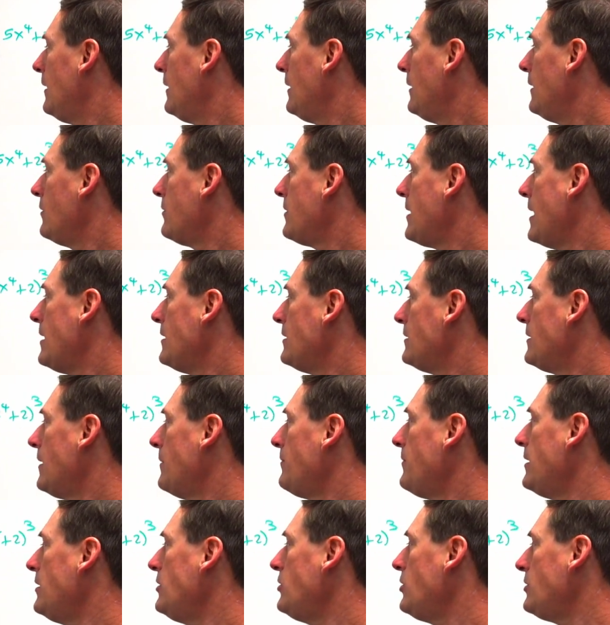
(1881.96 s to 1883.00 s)
Okay,
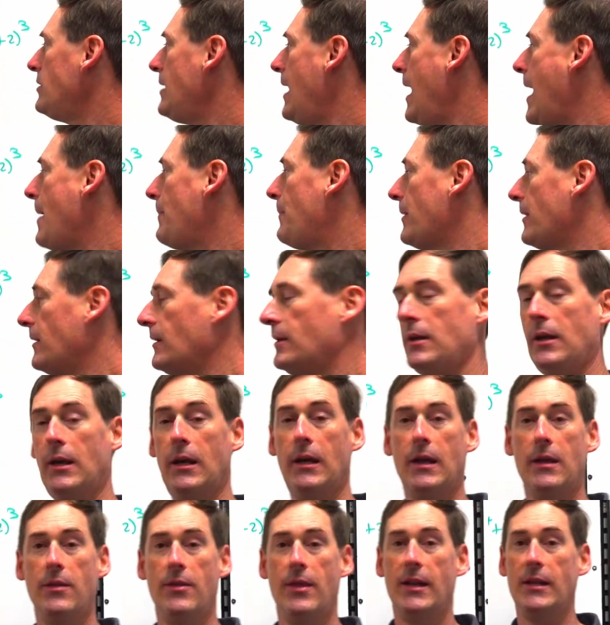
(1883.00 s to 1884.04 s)
something just happened
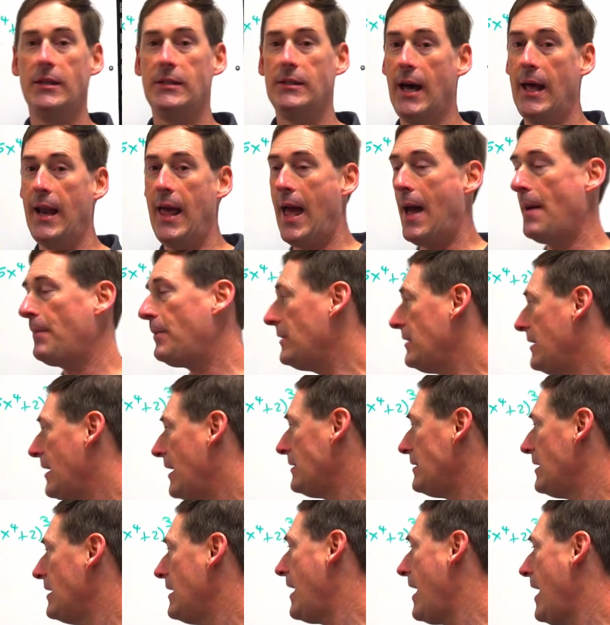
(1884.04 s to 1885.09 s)
that has not happened yet
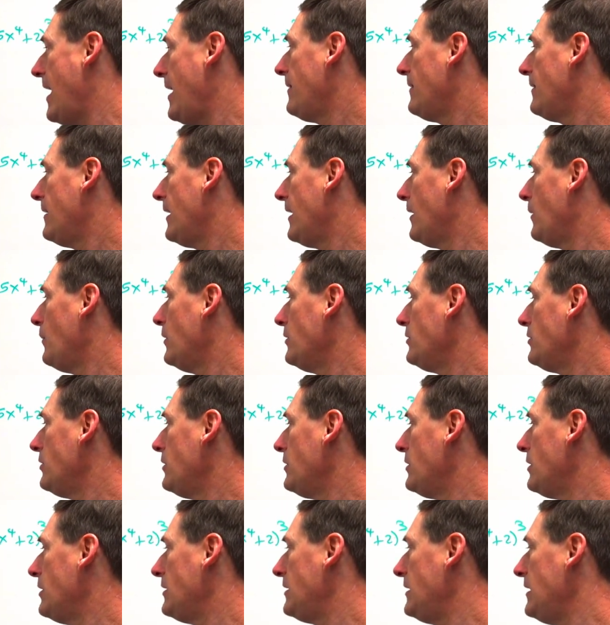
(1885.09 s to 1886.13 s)
today, and I want you
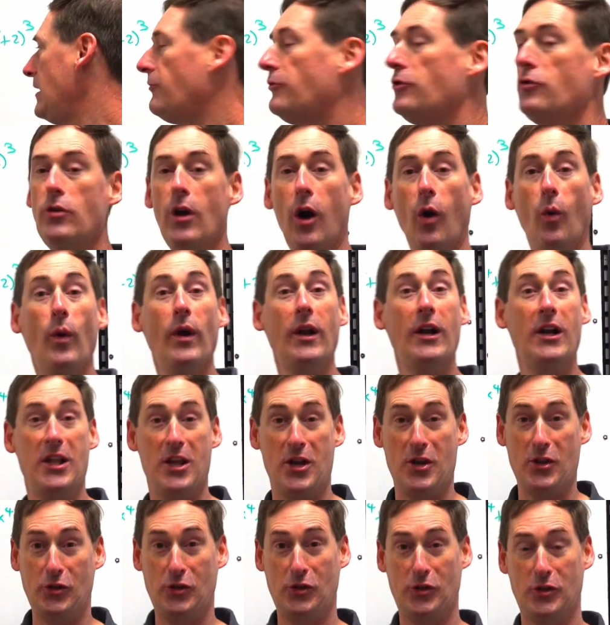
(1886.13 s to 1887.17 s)
to see if you know what it
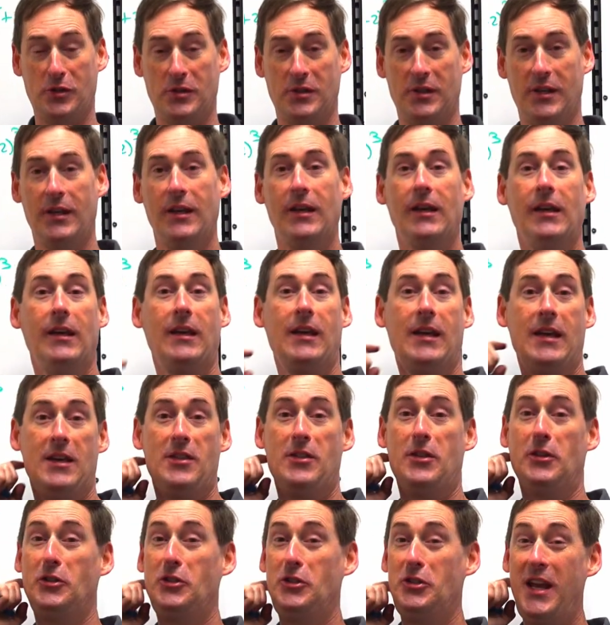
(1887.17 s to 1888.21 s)
is.
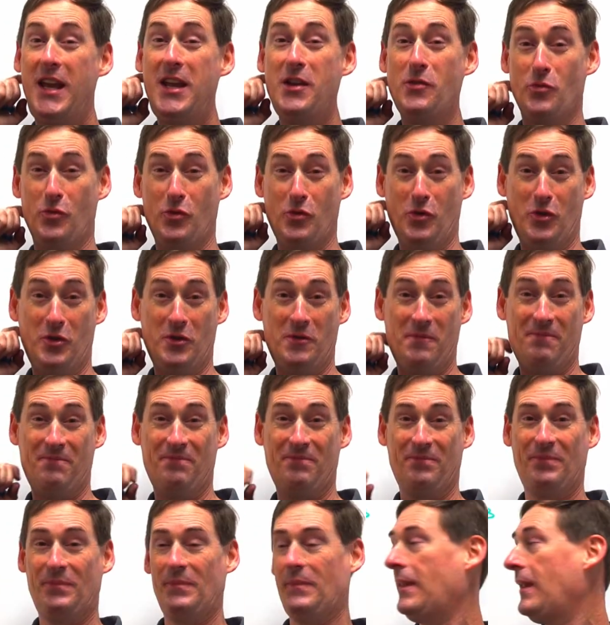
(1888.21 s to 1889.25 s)
The chain rule
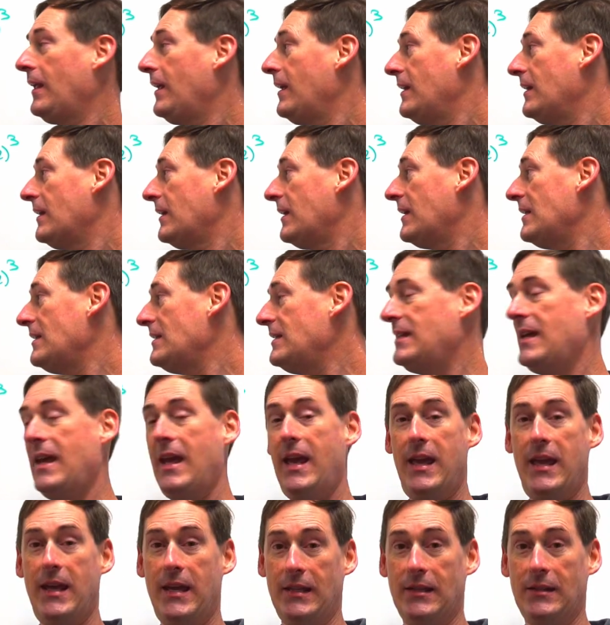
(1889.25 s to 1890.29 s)

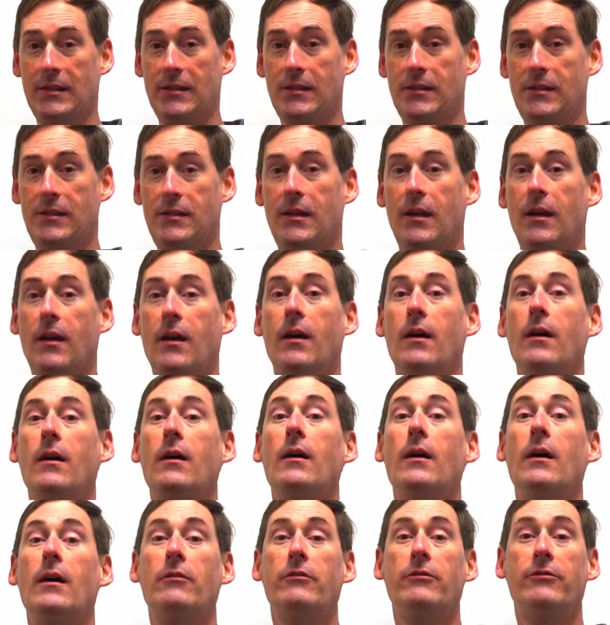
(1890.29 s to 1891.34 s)
contains
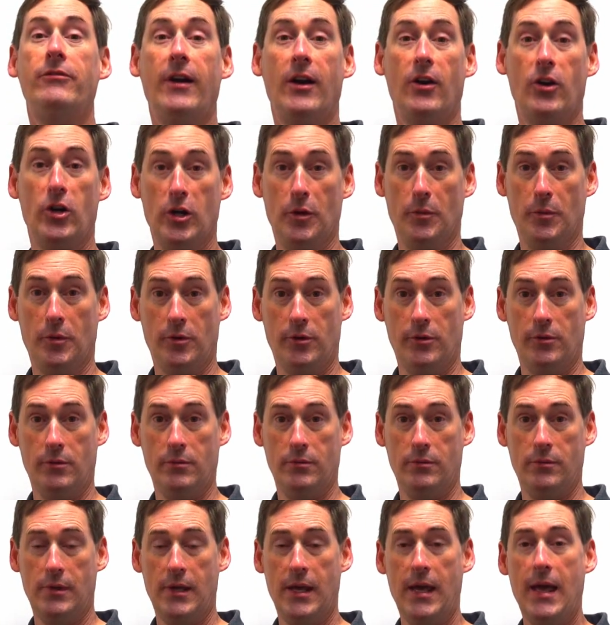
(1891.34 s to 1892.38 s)
a variable.
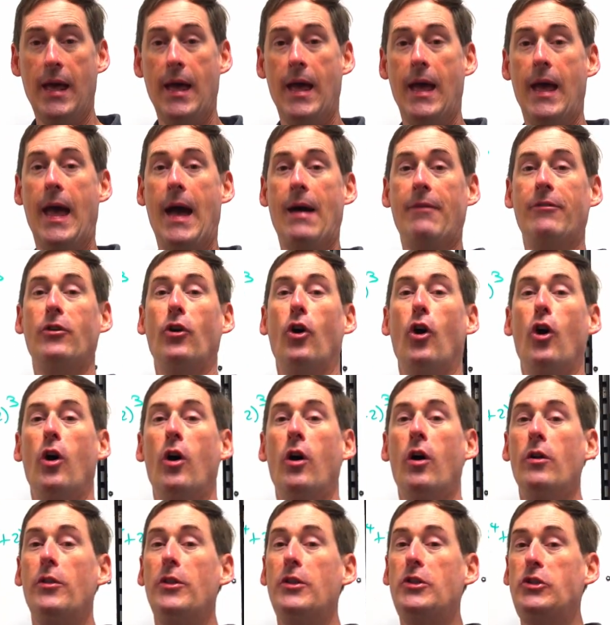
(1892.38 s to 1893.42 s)
Haven't
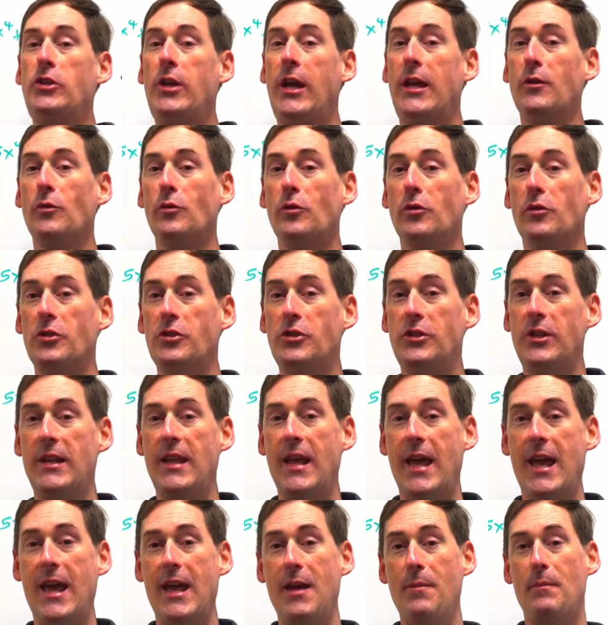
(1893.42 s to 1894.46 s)
all the chain rules
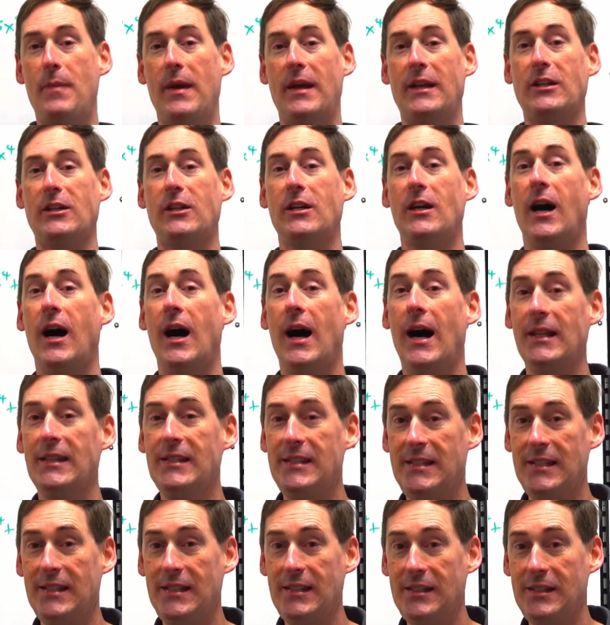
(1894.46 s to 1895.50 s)
today been
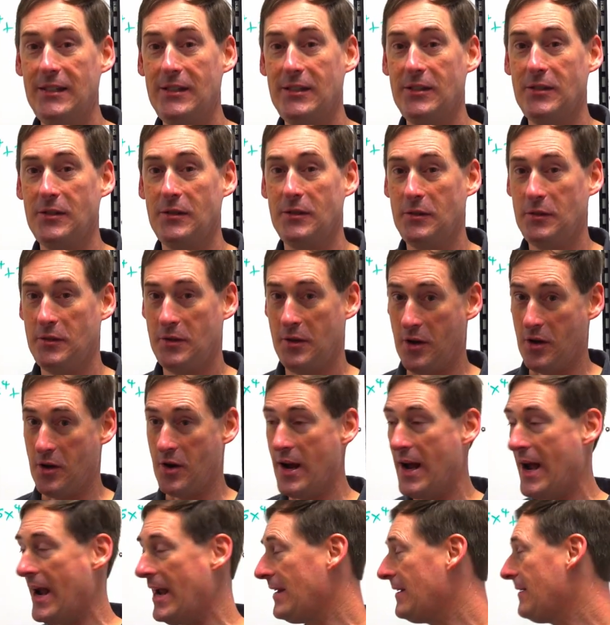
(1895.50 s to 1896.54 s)
constants? All
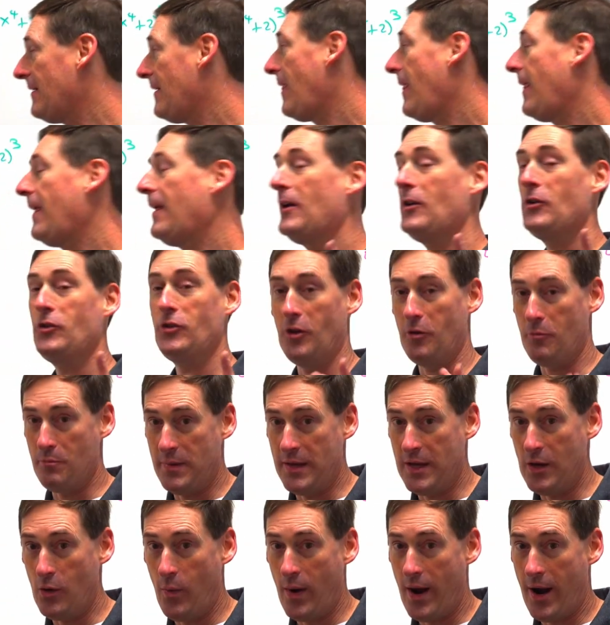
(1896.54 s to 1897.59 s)
right, so
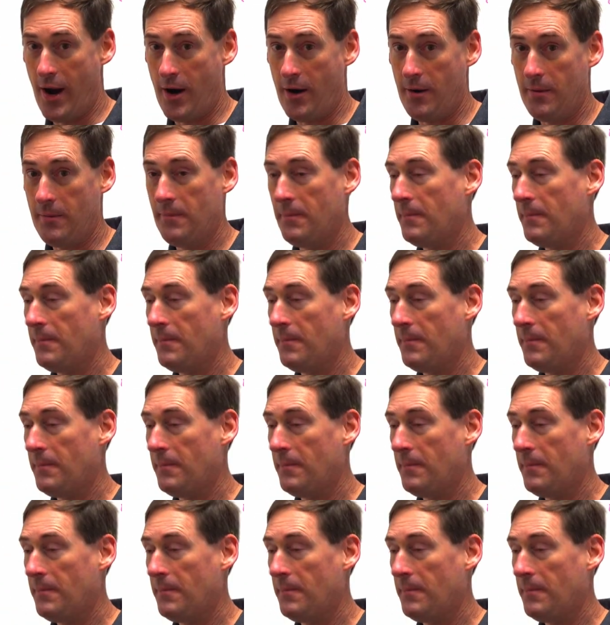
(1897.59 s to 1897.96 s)
beware.